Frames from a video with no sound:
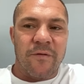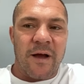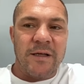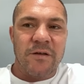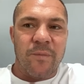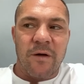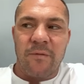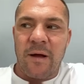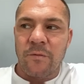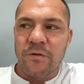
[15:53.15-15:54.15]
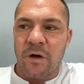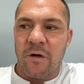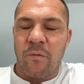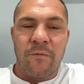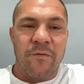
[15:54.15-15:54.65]
of fights have been around
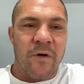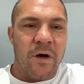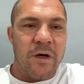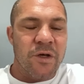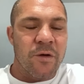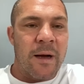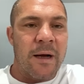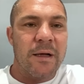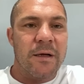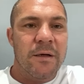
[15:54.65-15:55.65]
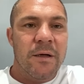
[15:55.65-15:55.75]
sort of 142 mark.